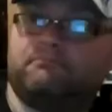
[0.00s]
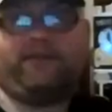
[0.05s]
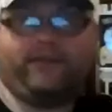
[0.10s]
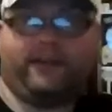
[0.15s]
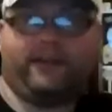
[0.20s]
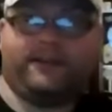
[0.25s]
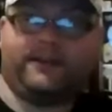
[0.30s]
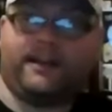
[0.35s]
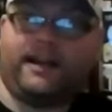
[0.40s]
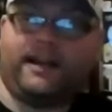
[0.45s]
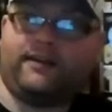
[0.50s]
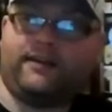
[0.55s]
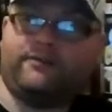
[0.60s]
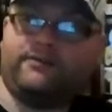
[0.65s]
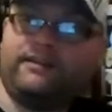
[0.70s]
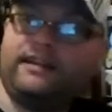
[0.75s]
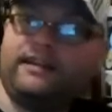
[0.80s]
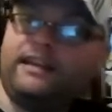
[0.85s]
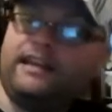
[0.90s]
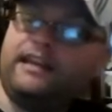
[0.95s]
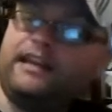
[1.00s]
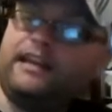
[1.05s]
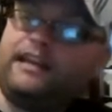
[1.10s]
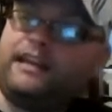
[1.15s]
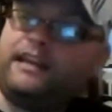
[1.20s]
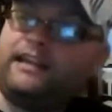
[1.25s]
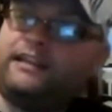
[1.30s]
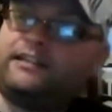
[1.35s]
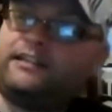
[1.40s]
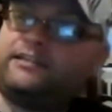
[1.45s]
thing now
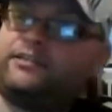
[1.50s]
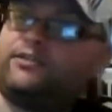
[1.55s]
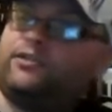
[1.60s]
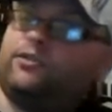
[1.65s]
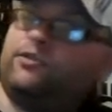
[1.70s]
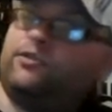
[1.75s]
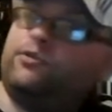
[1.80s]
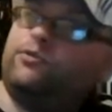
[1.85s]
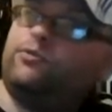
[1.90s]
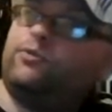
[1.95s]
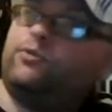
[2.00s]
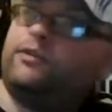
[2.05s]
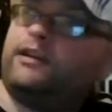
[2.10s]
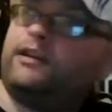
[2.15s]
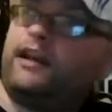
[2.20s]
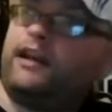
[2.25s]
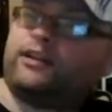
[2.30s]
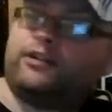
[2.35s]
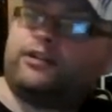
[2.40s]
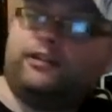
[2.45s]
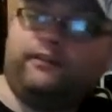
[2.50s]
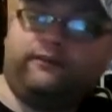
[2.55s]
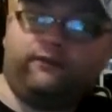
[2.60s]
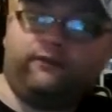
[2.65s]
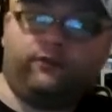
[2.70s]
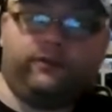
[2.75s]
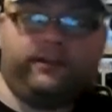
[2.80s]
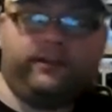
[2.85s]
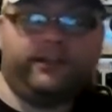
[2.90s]
is to actually fully